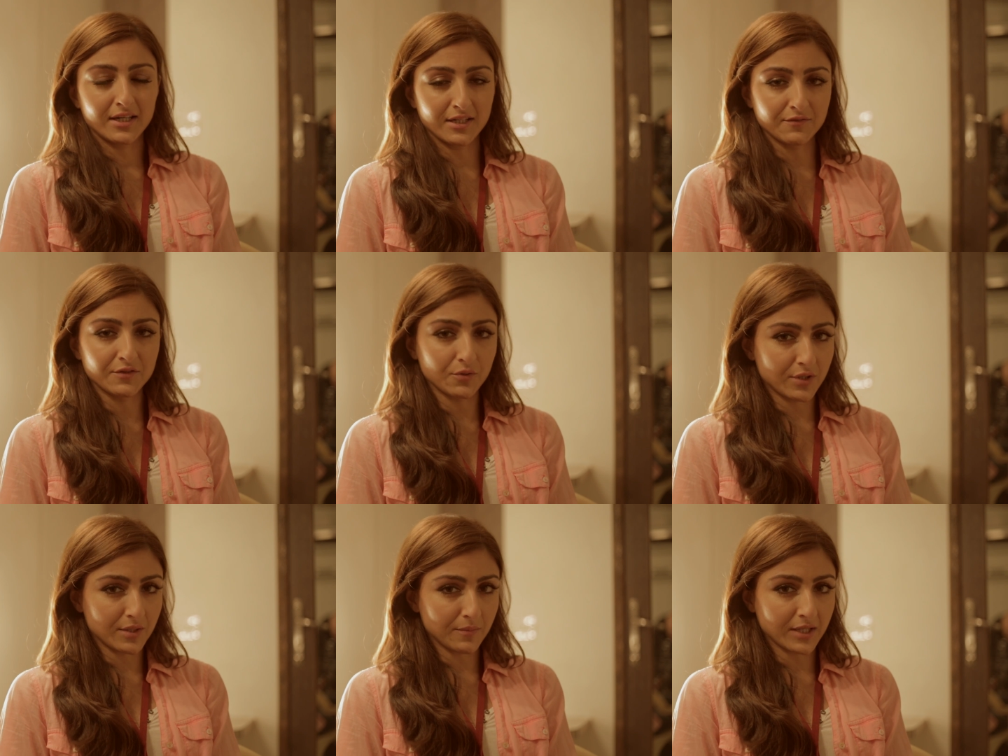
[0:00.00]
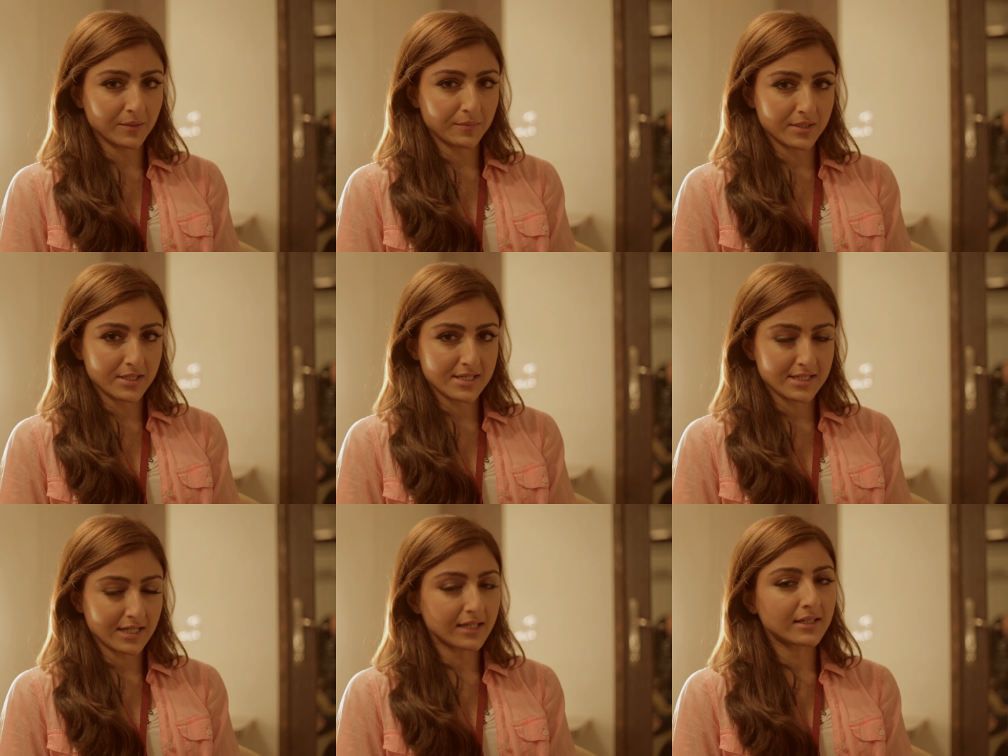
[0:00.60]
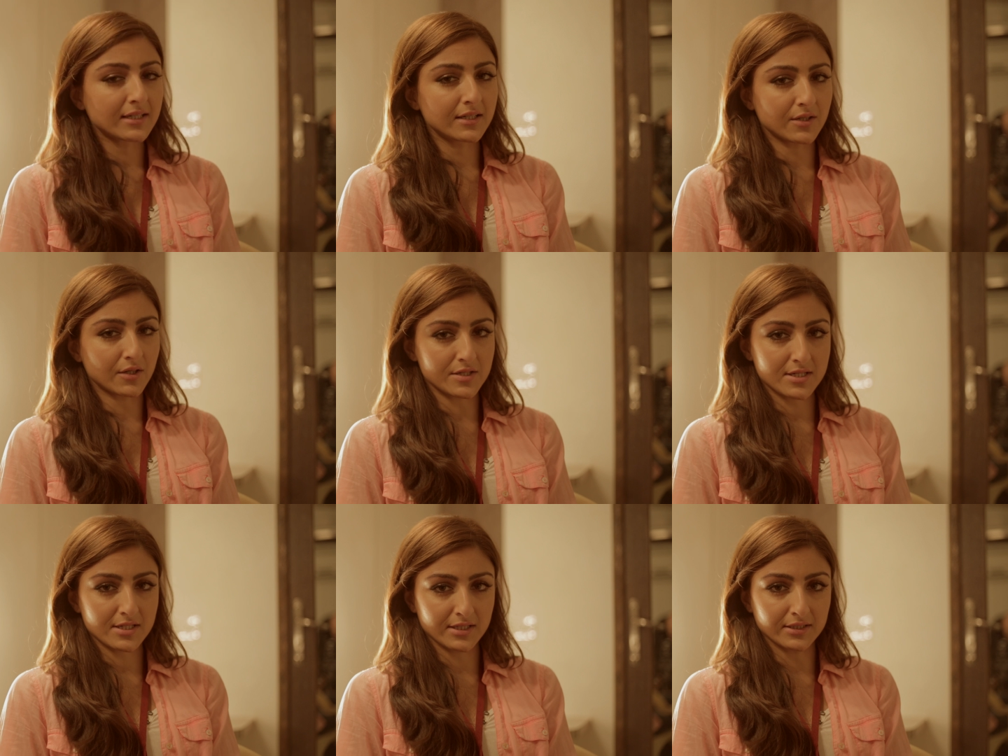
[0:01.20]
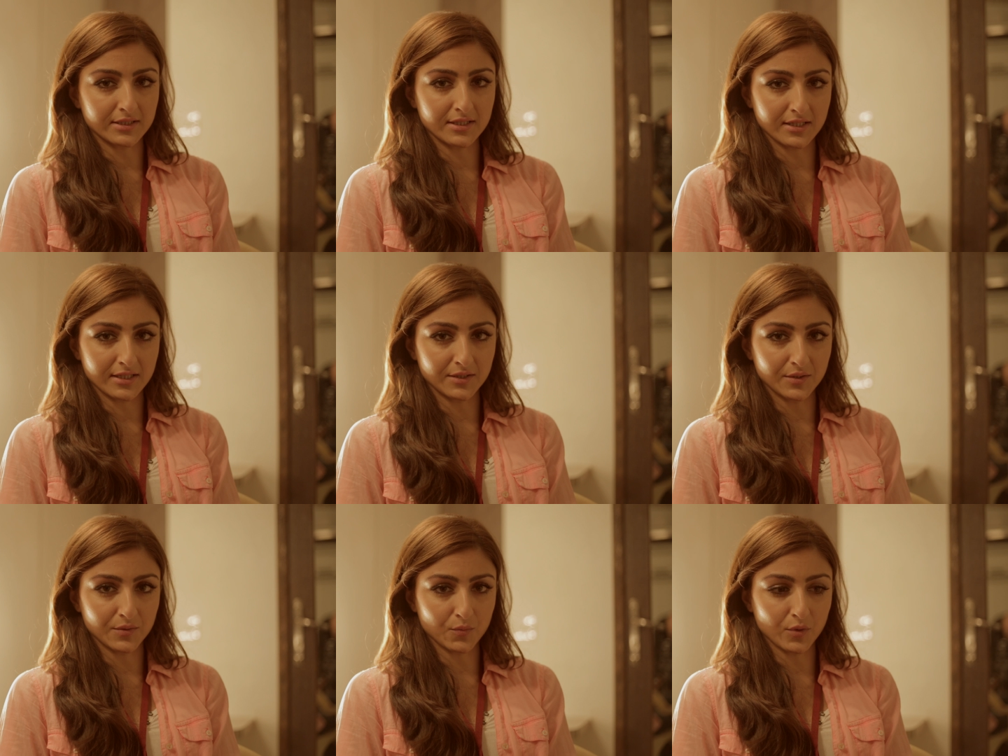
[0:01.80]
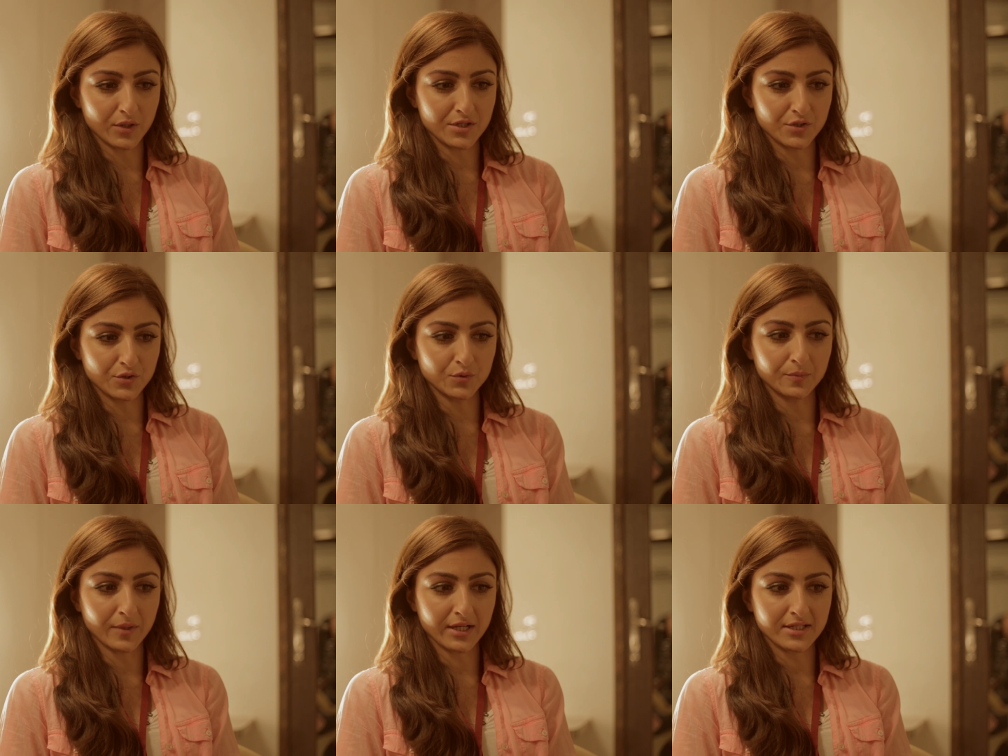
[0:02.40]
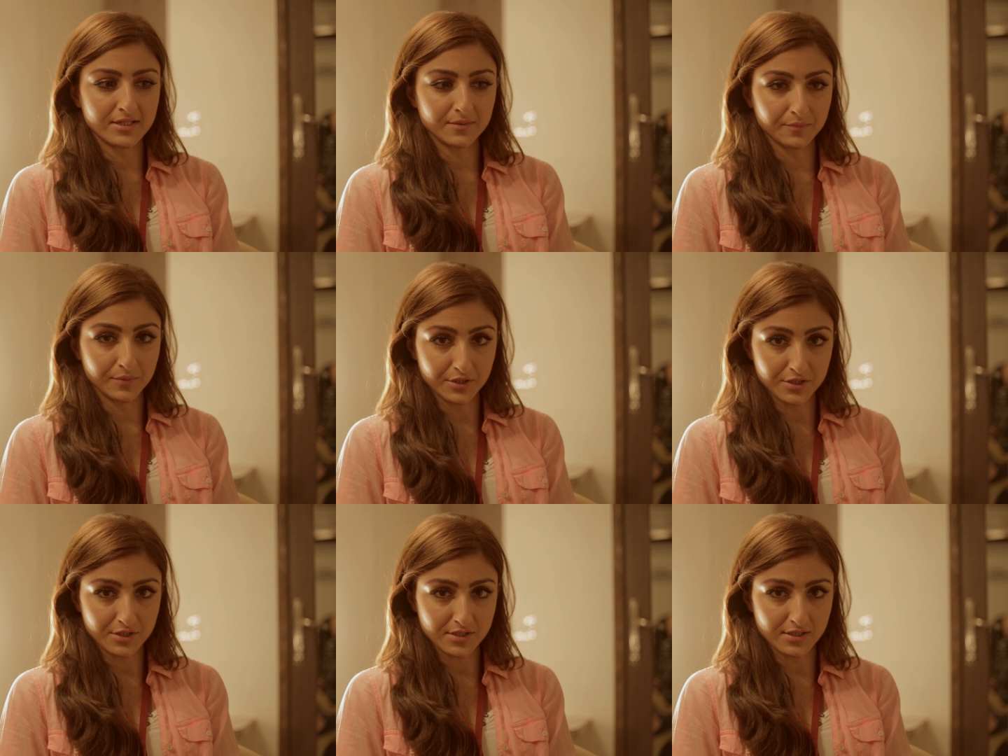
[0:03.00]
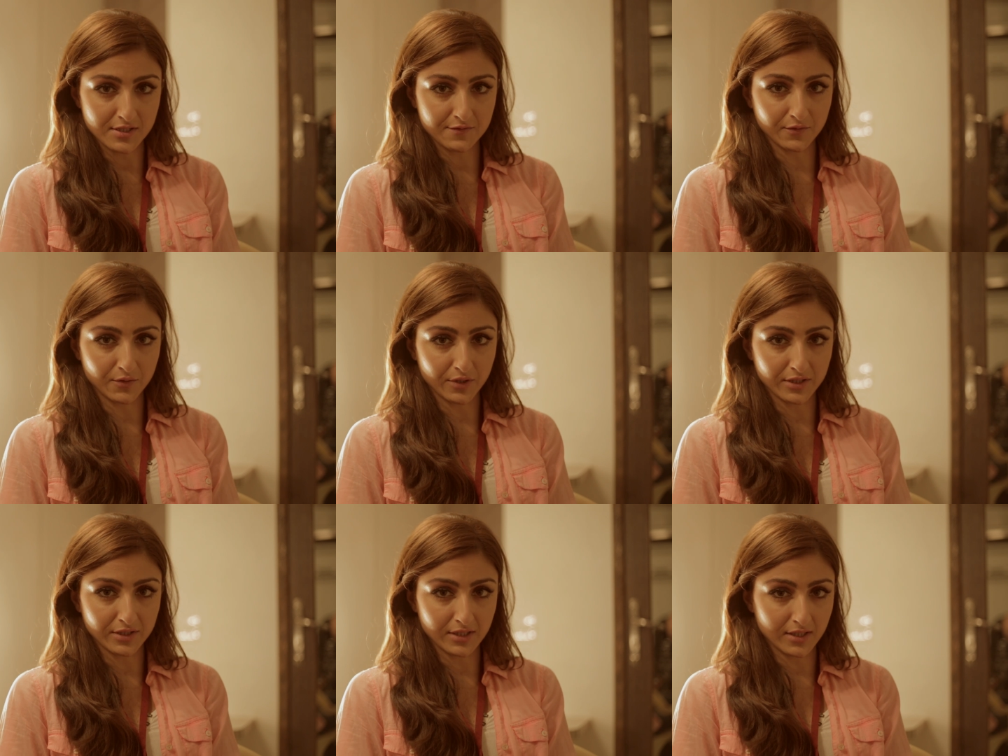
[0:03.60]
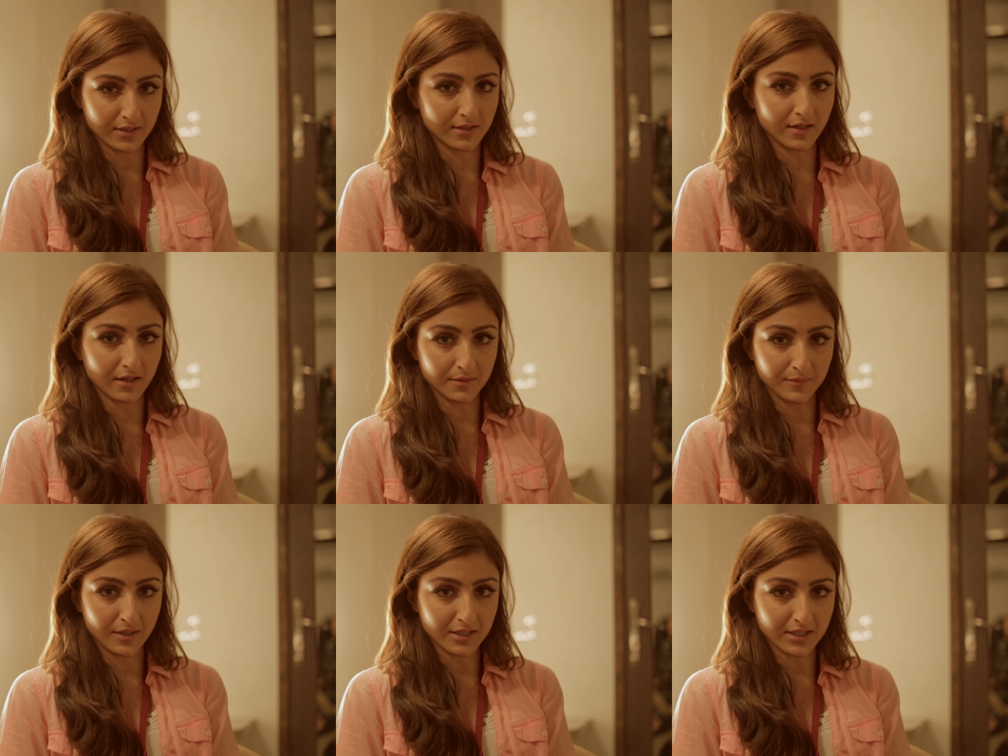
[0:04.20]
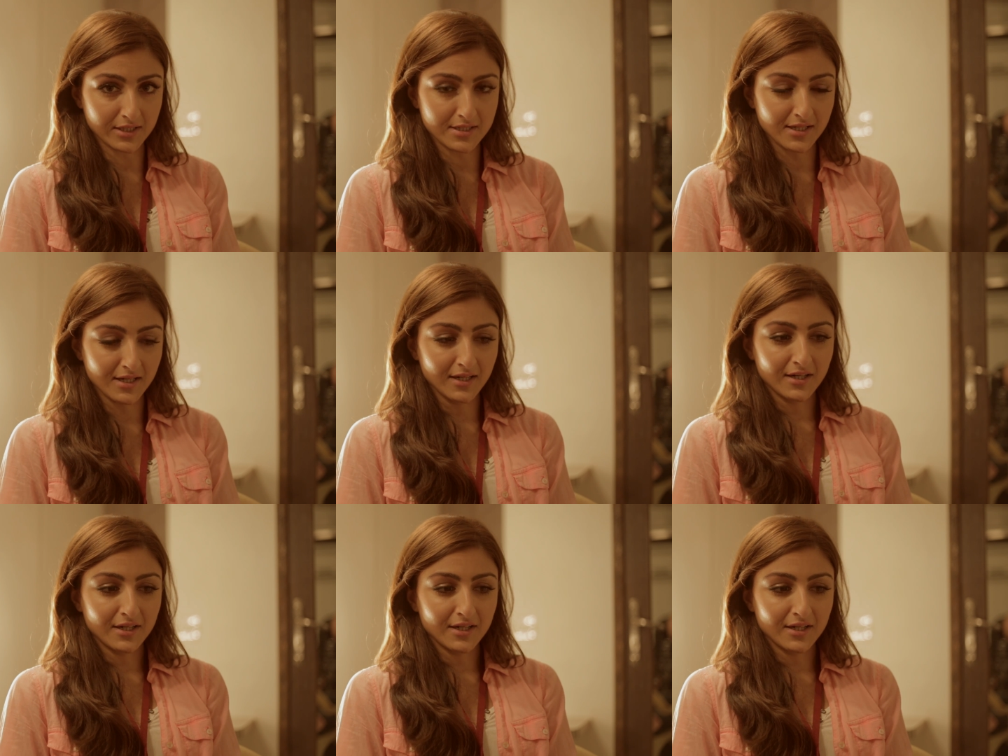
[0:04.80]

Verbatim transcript: even though they might be slightly costlier than what you might purchase these for in, in another market,